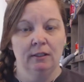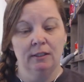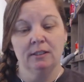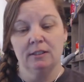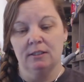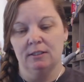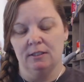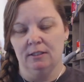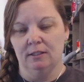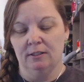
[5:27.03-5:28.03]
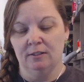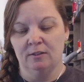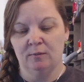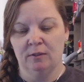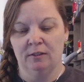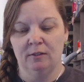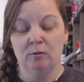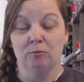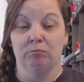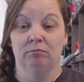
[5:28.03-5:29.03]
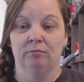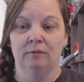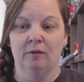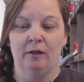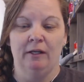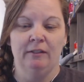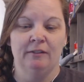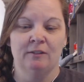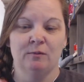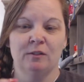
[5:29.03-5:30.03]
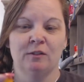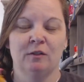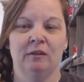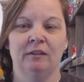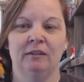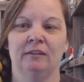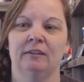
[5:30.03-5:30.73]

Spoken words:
Let's see, this one, oh, okay, this one's good.